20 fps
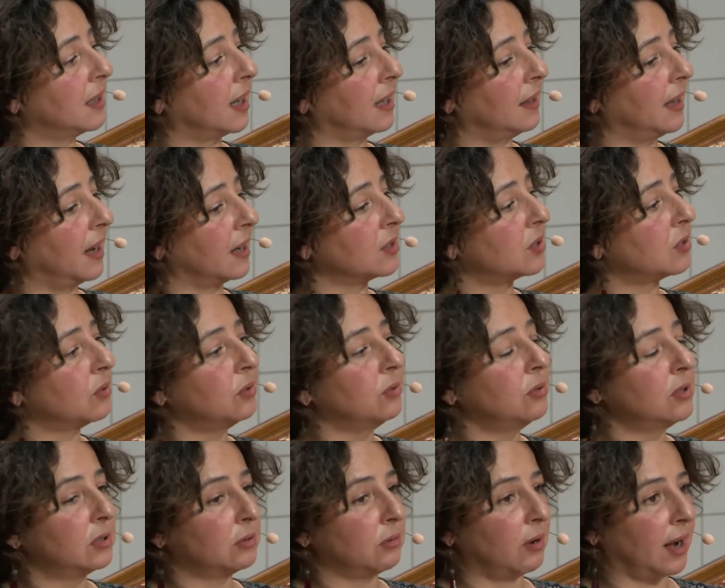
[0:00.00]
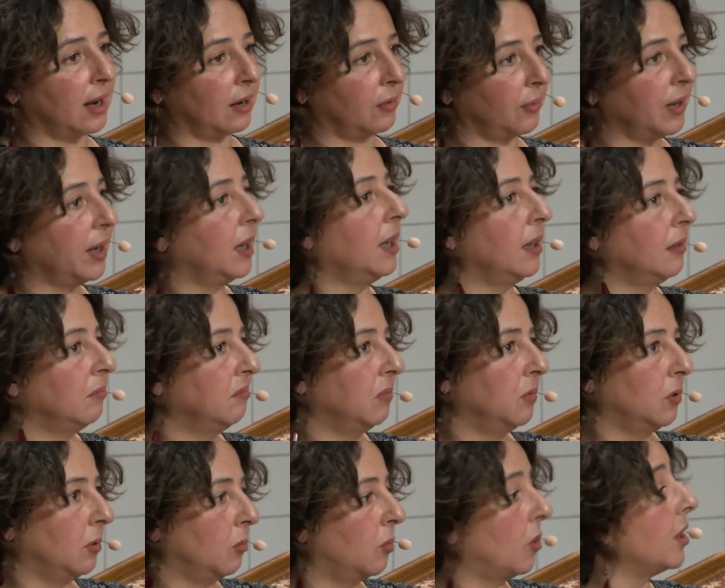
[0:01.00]
And there are schools who are really
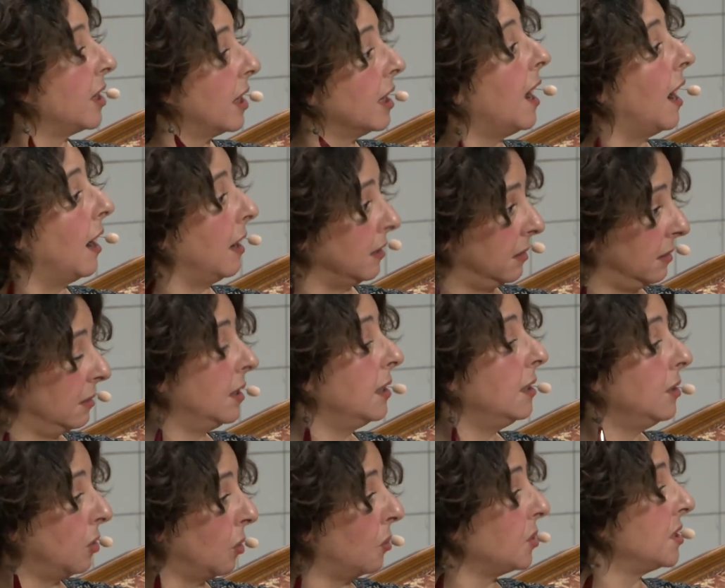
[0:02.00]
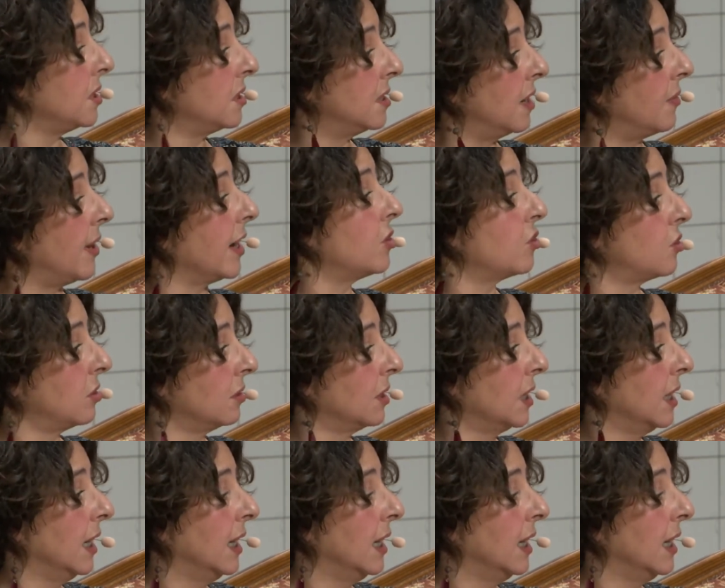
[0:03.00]
working hard towards this direction.